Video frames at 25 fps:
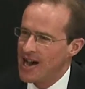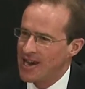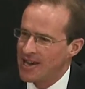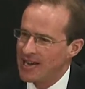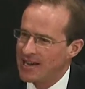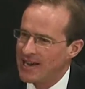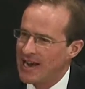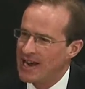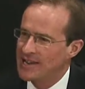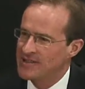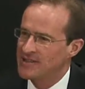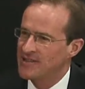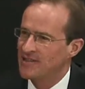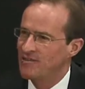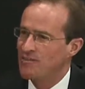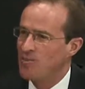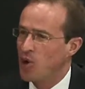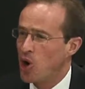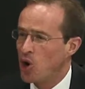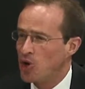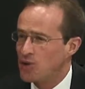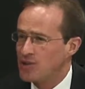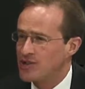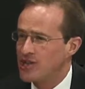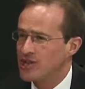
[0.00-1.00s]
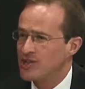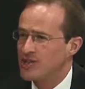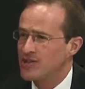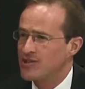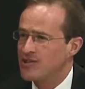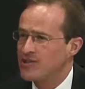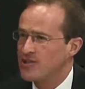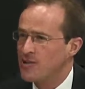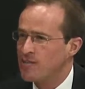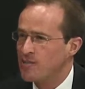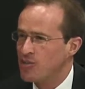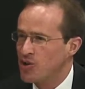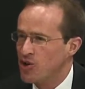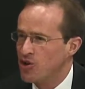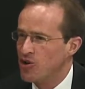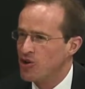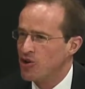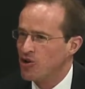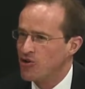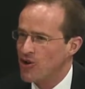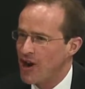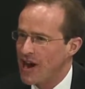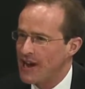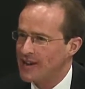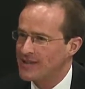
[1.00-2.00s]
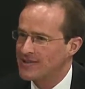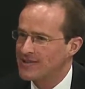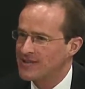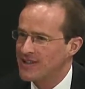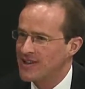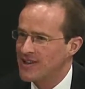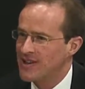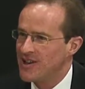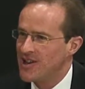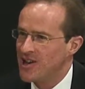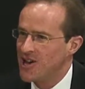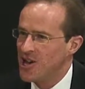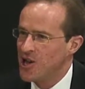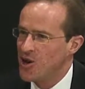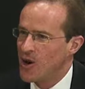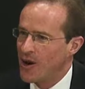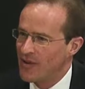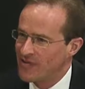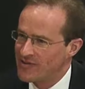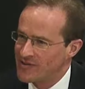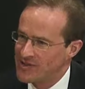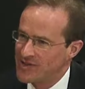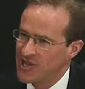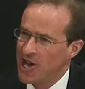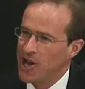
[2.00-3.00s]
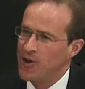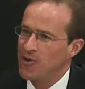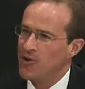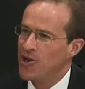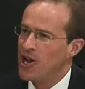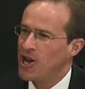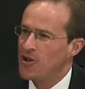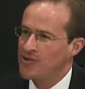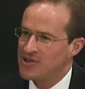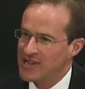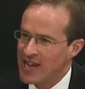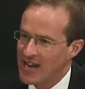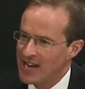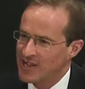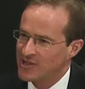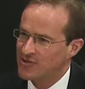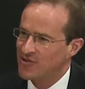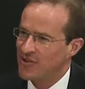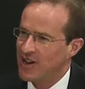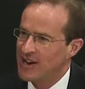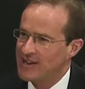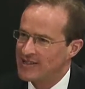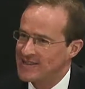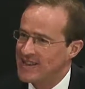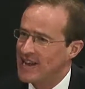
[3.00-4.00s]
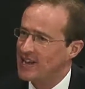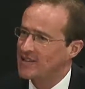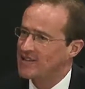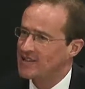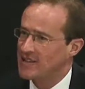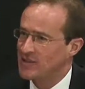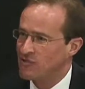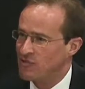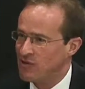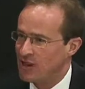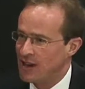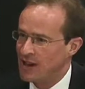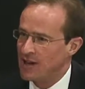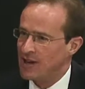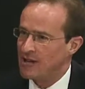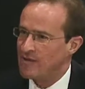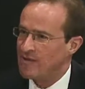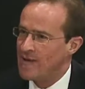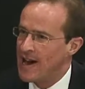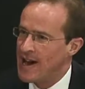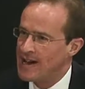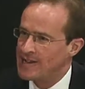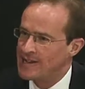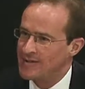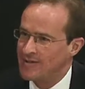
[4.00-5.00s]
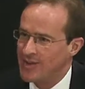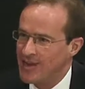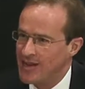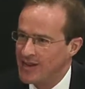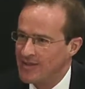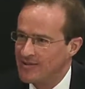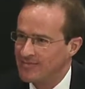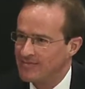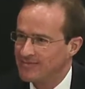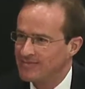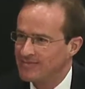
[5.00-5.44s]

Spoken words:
class of politicians and bureaucrats who have so low tax rates. That seemed really unfair to me.